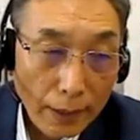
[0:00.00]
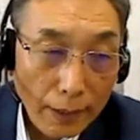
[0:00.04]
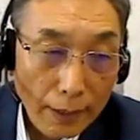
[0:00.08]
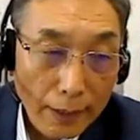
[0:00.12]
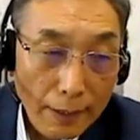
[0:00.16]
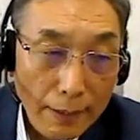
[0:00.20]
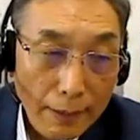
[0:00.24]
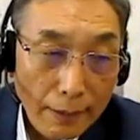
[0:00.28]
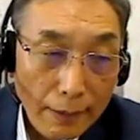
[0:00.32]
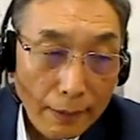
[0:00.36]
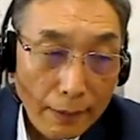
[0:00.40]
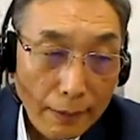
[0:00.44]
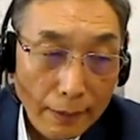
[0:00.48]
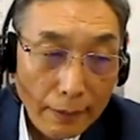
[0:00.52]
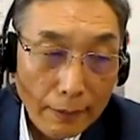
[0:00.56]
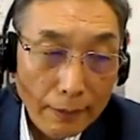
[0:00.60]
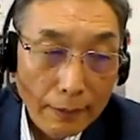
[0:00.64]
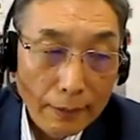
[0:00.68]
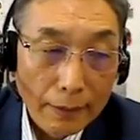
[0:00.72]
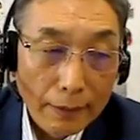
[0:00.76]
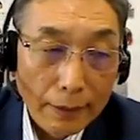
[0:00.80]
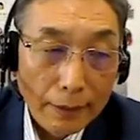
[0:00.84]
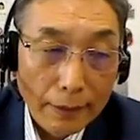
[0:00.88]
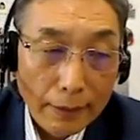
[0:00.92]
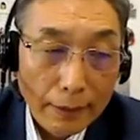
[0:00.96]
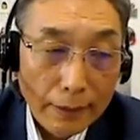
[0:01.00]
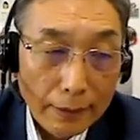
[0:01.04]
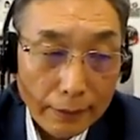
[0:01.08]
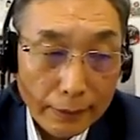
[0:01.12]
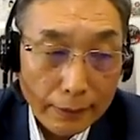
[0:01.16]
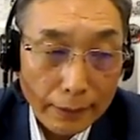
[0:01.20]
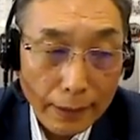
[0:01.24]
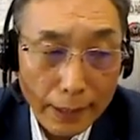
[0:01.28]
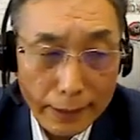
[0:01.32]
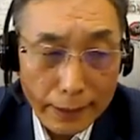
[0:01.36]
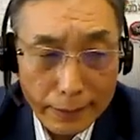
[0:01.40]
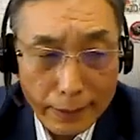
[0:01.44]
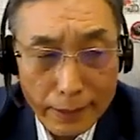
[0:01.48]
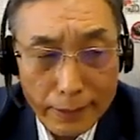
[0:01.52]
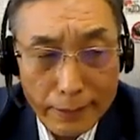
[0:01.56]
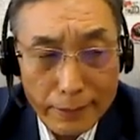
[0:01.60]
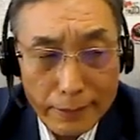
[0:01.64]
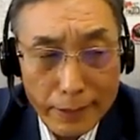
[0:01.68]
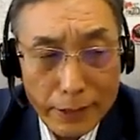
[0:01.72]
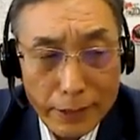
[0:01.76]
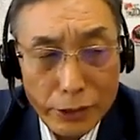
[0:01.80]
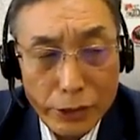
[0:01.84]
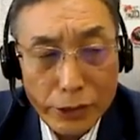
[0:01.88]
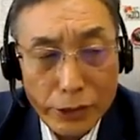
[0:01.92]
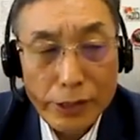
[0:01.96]
we were very much ha-
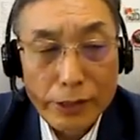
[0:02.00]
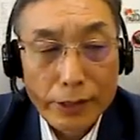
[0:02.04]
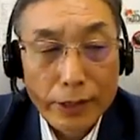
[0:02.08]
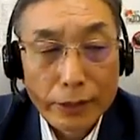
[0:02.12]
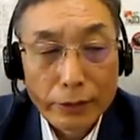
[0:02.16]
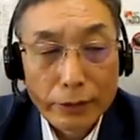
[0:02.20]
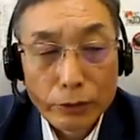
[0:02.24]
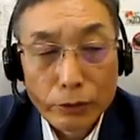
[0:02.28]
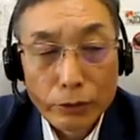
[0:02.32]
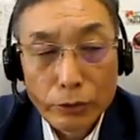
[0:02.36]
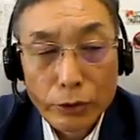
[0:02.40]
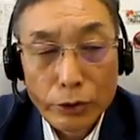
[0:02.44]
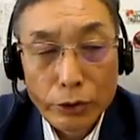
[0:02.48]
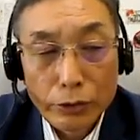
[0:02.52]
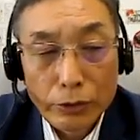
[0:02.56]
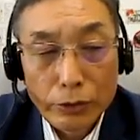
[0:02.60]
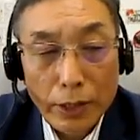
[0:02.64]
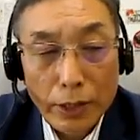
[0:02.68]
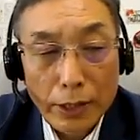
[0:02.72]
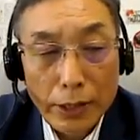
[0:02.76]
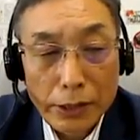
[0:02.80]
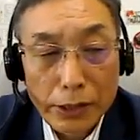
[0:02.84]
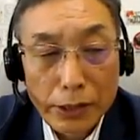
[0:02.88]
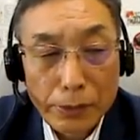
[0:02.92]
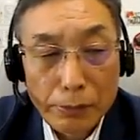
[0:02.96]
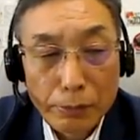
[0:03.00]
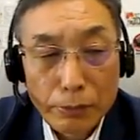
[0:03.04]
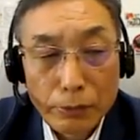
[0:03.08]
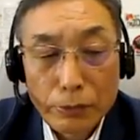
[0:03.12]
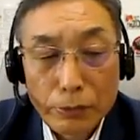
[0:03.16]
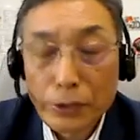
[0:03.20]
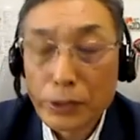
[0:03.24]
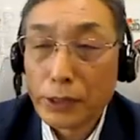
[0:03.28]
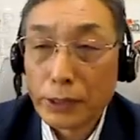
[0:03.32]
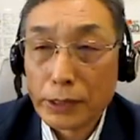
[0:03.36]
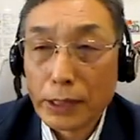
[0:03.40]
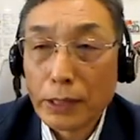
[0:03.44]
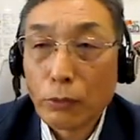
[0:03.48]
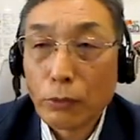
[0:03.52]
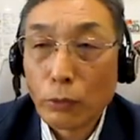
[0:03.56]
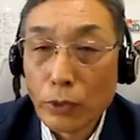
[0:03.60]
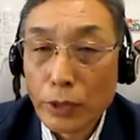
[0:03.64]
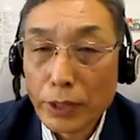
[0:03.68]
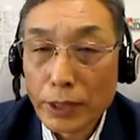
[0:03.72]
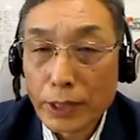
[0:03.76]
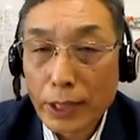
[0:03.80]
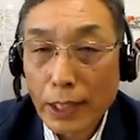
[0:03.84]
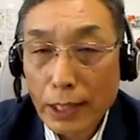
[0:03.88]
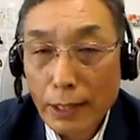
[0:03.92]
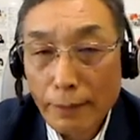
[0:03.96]
happy uh, to hear his
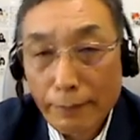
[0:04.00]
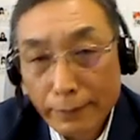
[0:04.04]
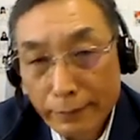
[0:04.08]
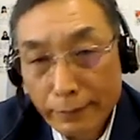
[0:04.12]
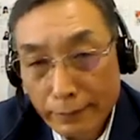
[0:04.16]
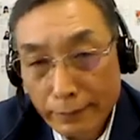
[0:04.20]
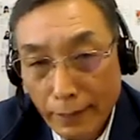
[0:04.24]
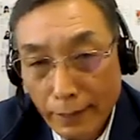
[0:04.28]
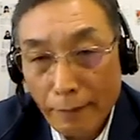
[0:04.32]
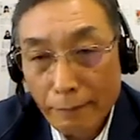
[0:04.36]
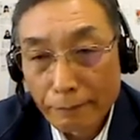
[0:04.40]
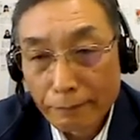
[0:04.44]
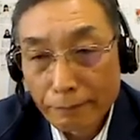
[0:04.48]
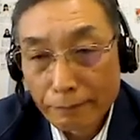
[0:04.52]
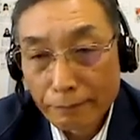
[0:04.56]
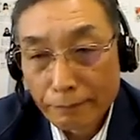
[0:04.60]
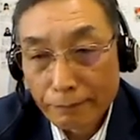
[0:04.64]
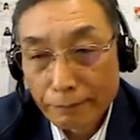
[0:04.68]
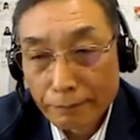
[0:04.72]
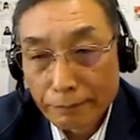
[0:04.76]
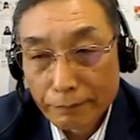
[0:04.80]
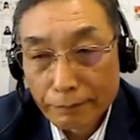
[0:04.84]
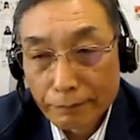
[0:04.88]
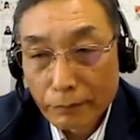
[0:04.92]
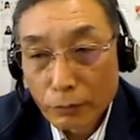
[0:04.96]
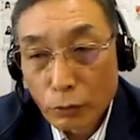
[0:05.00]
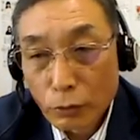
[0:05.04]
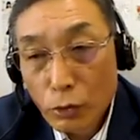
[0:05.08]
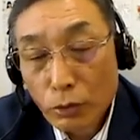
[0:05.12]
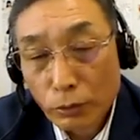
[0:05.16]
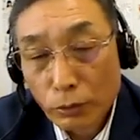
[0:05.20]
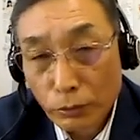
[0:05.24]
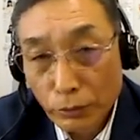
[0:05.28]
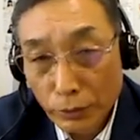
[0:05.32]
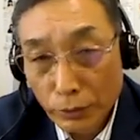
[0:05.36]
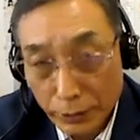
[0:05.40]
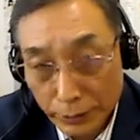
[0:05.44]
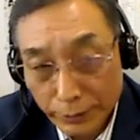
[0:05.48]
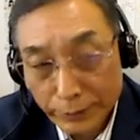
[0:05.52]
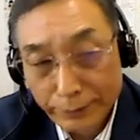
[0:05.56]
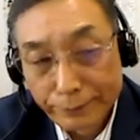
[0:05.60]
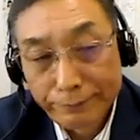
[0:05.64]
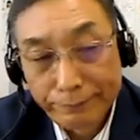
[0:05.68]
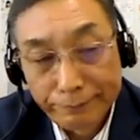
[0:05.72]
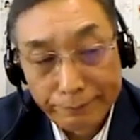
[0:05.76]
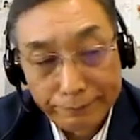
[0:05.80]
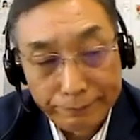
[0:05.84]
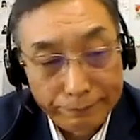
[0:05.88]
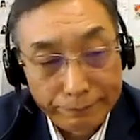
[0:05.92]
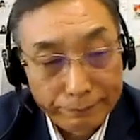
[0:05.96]
opinion that this kind of
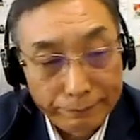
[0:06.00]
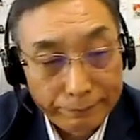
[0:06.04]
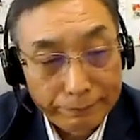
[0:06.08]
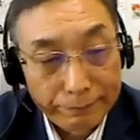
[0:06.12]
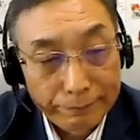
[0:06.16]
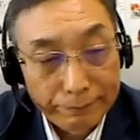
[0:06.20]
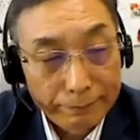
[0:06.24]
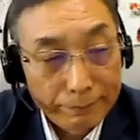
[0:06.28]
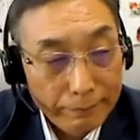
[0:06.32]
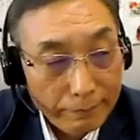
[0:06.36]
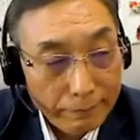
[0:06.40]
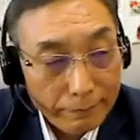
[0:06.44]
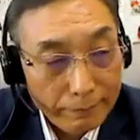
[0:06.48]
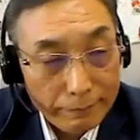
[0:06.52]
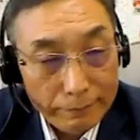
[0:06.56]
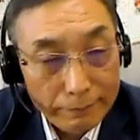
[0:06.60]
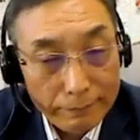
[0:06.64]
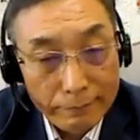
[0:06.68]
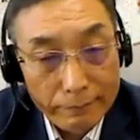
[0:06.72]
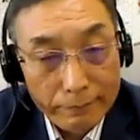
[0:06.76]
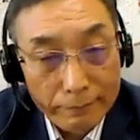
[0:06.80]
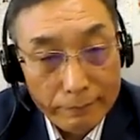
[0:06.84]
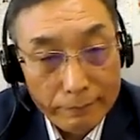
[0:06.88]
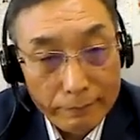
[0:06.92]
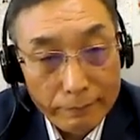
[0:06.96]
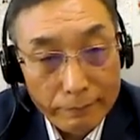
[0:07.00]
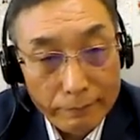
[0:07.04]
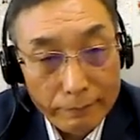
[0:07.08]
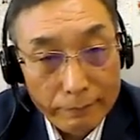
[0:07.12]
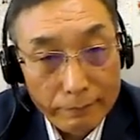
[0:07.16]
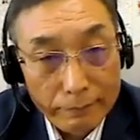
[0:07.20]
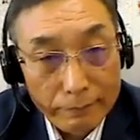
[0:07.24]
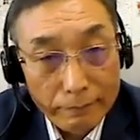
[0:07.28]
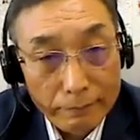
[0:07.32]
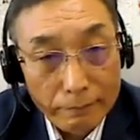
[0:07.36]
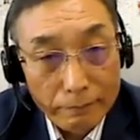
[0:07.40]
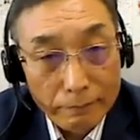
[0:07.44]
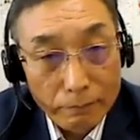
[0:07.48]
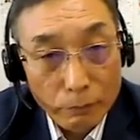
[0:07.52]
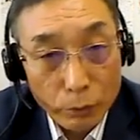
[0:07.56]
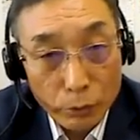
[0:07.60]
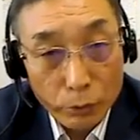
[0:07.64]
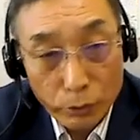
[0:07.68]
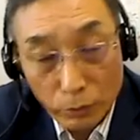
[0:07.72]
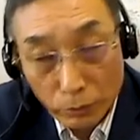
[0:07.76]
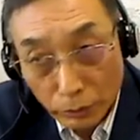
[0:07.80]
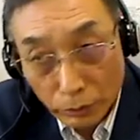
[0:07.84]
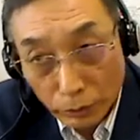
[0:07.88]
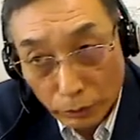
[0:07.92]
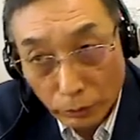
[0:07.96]
a system is uh, quite
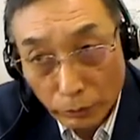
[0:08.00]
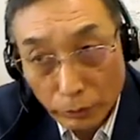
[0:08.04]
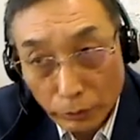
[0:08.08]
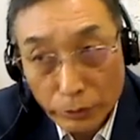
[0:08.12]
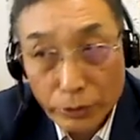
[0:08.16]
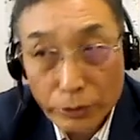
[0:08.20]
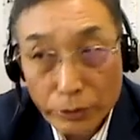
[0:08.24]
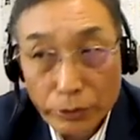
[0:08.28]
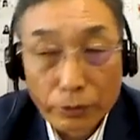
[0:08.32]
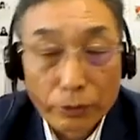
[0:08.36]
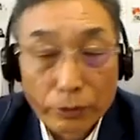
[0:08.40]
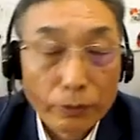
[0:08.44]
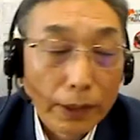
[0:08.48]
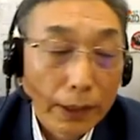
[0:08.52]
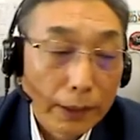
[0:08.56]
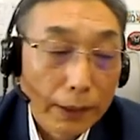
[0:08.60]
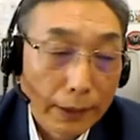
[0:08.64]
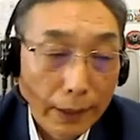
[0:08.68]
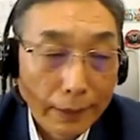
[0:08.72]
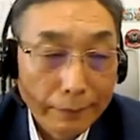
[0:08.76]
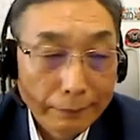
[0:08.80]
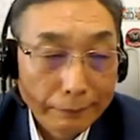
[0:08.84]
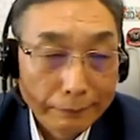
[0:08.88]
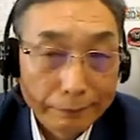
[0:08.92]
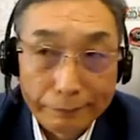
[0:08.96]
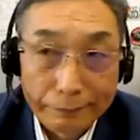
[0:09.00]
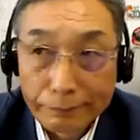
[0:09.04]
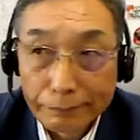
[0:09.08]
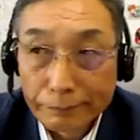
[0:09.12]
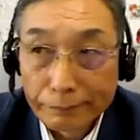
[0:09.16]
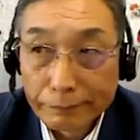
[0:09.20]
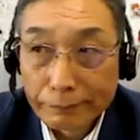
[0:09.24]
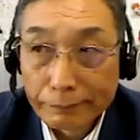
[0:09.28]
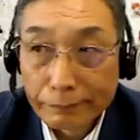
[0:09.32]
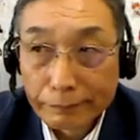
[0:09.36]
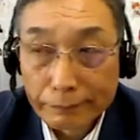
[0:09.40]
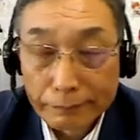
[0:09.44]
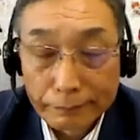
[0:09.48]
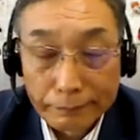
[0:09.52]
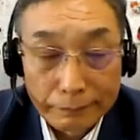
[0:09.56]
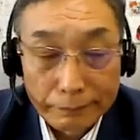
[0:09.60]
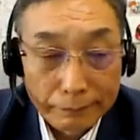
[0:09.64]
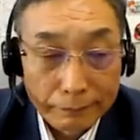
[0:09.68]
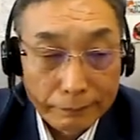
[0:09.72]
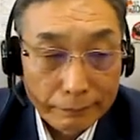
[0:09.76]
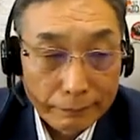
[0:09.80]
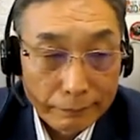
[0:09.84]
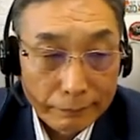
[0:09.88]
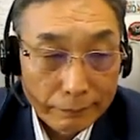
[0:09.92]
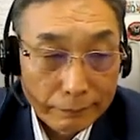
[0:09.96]
uh, close to the heart of the
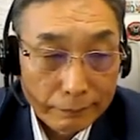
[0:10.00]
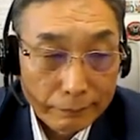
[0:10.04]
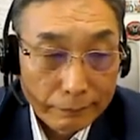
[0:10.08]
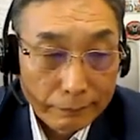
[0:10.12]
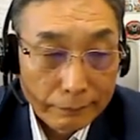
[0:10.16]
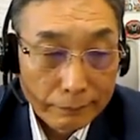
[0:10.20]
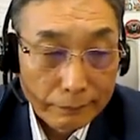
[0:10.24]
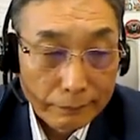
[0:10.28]
religion.